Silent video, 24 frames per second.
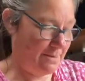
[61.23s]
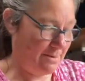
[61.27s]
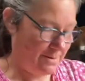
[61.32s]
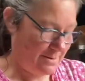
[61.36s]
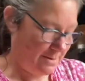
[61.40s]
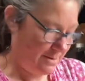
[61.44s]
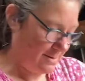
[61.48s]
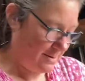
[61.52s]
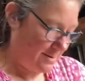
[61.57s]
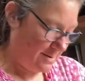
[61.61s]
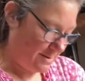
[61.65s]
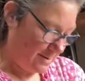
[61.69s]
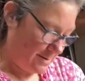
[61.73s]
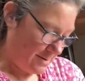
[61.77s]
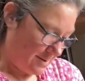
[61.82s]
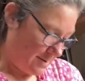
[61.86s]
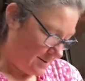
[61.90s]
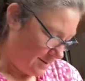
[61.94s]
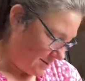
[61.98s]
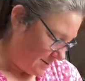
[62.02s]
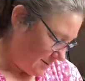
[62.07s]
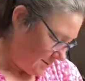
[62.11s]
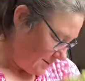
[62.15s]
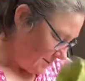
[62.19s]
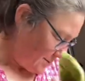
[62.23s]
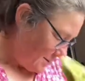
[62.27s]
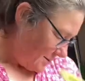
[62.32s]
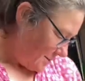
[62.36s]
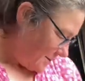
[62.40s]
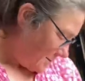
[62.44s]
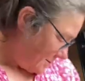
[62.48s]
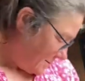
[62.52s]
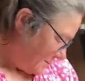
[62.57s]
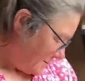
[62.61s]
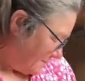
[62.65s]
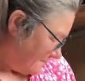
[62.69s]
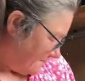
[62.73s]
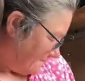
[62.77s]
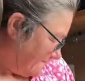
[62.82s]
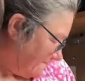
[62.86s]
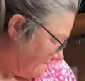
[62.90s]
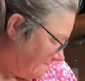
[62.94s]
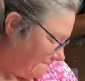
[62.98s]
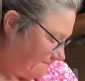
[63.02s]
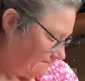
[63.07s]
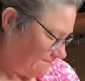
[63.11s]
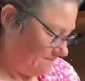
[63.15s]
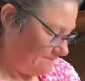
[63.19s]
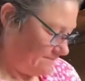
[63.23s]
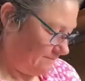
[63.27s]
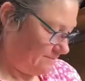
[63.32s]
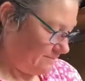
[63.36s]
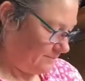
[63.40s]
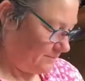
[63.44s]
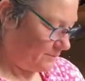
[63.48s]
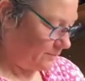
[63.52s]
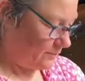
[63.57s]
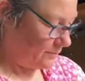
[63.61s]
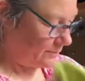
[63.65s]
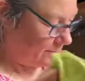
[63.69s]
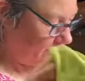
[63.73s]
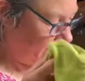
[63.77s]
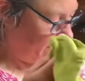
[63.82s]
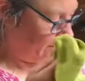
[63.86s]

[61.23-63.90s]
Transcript: I've never had anything second-hand in me. Well, I tell a lie,